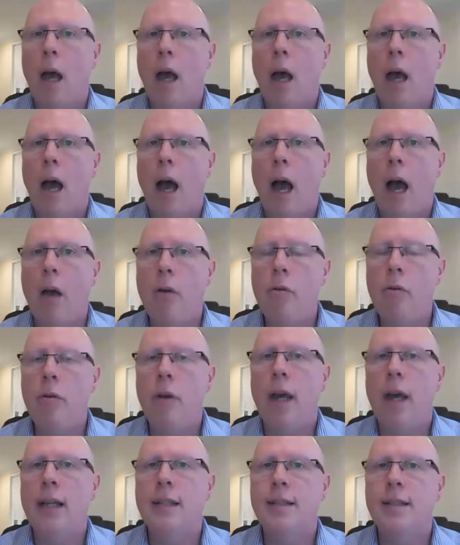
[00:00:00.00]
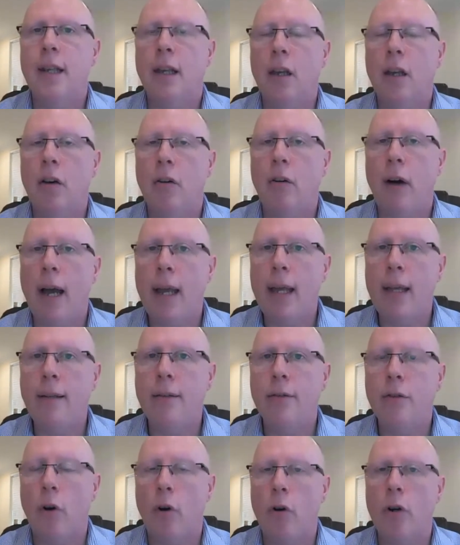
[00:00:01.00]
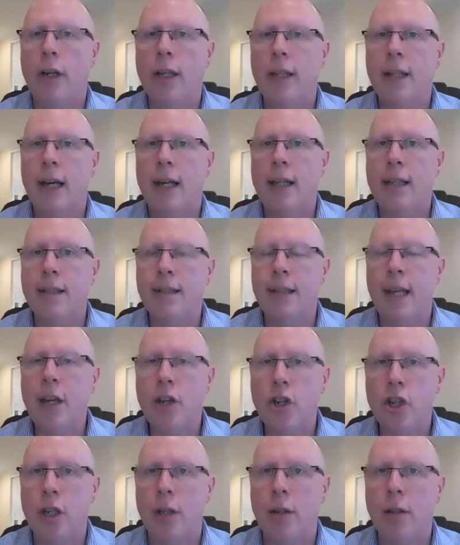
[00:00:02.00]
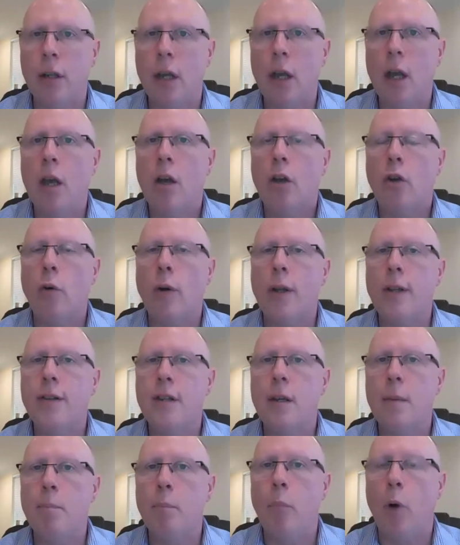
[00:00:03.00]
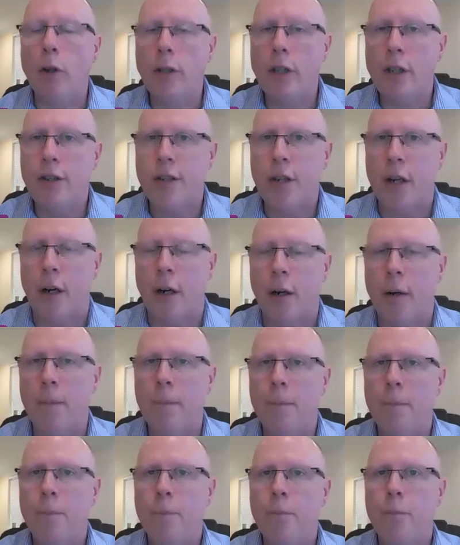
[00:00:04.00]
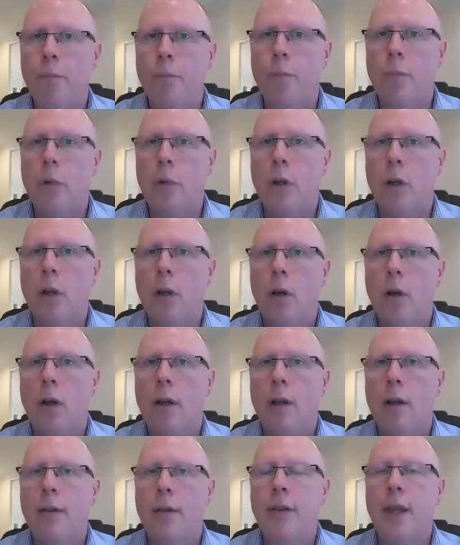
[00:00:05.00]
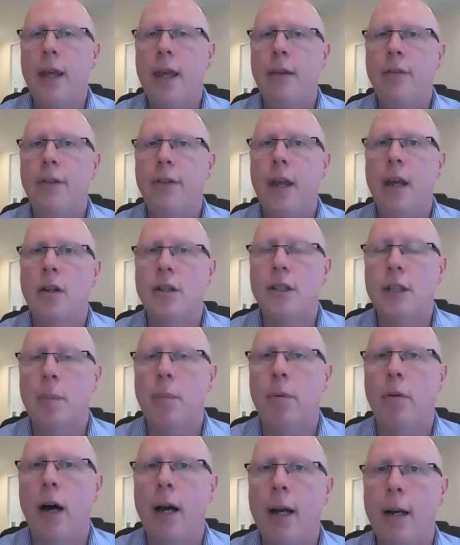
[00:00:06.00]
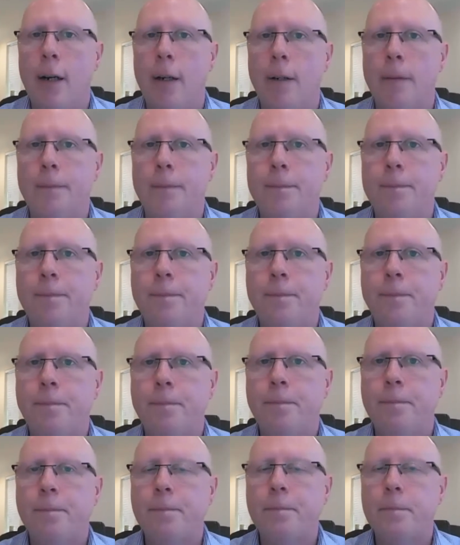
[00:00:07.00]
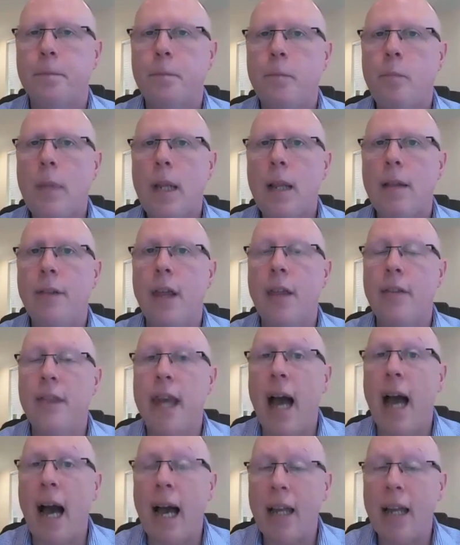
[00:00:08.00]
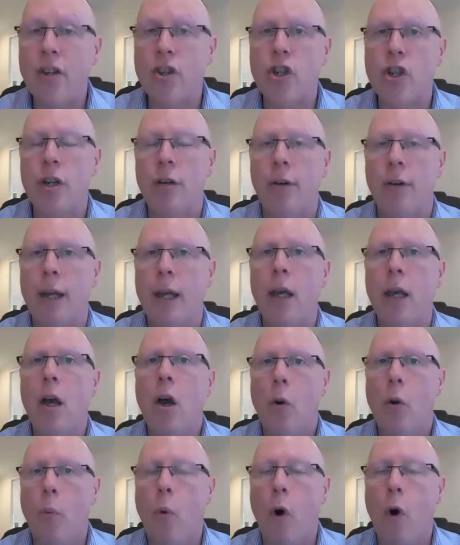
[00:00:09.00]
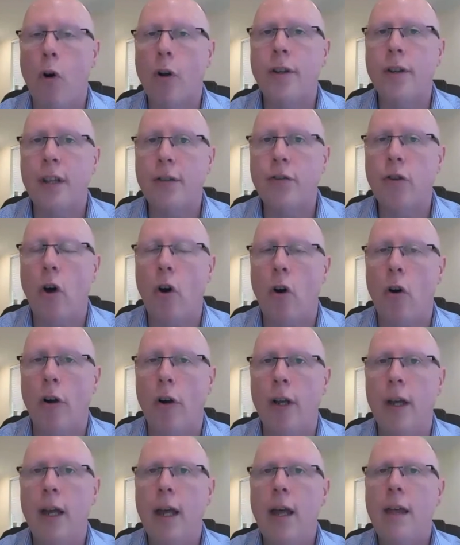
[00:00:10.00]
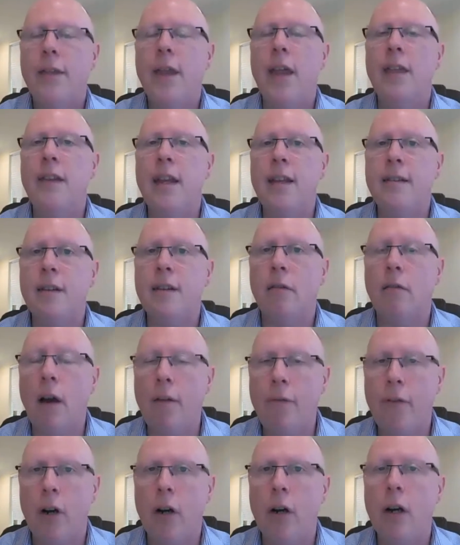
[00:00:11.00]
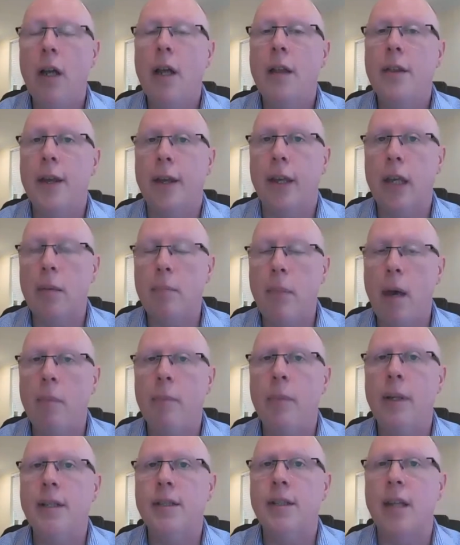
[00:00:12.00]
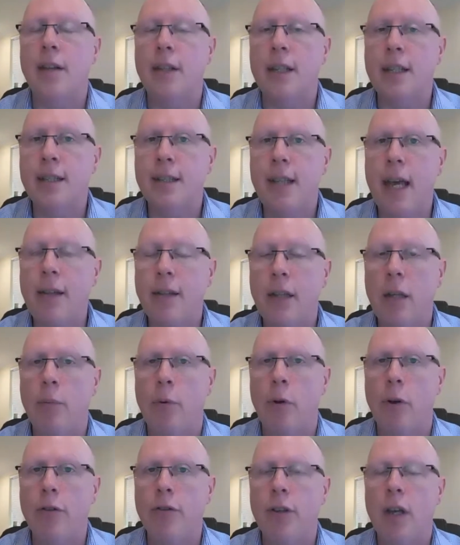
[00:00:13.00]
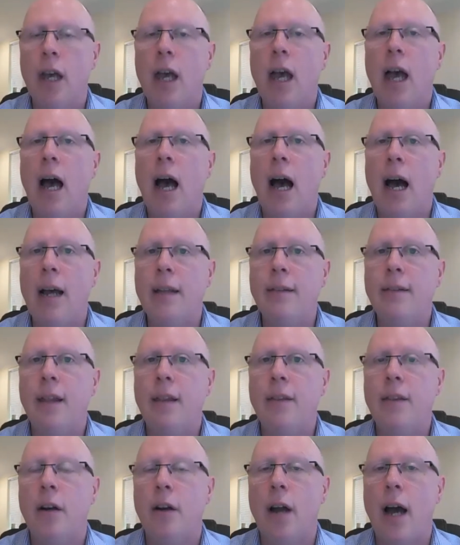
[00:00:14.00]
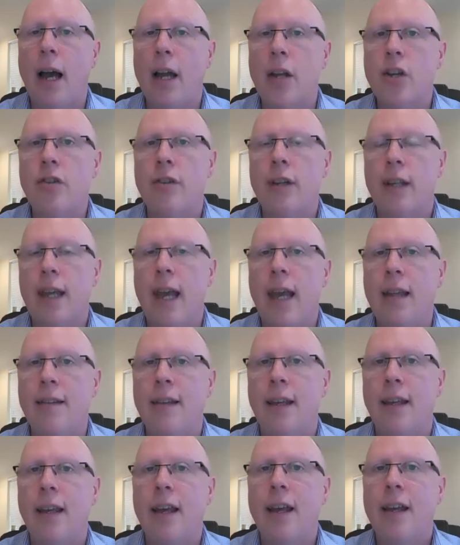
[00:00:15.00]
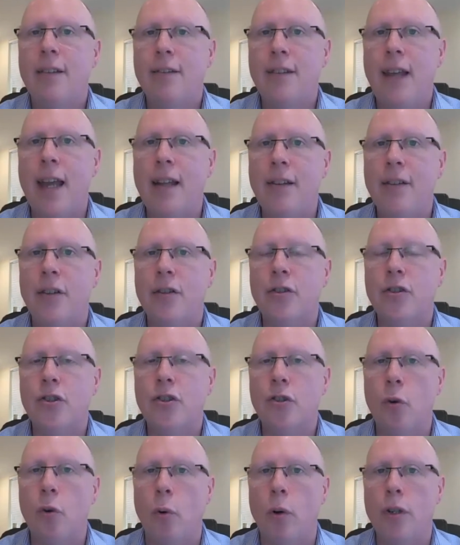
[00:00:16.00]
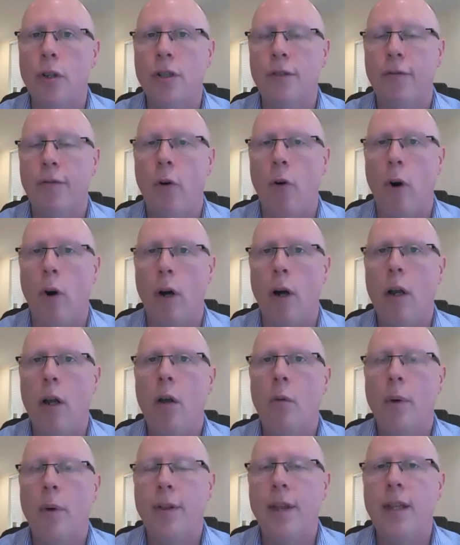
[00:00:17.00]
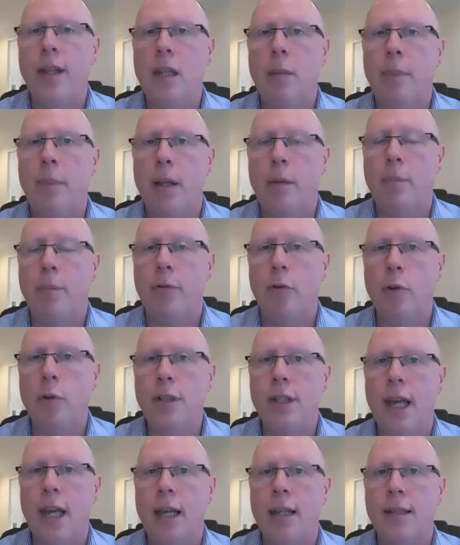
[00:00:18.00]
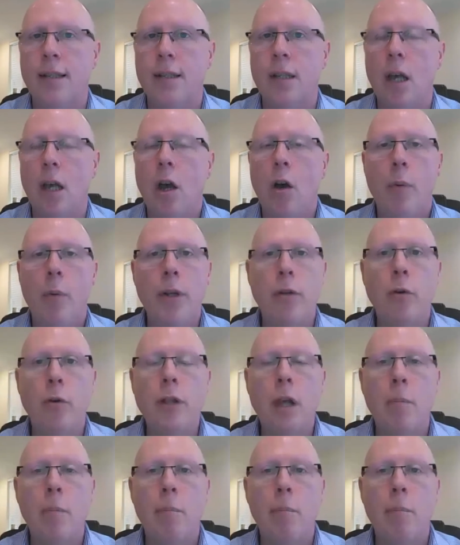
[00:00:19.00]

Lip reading: How is the client organisation going to monitor their supplier? that they actually walk the talk, that they deliver the commitments that they said they would, and that they're actually getting tender scores for within the bid process. We know that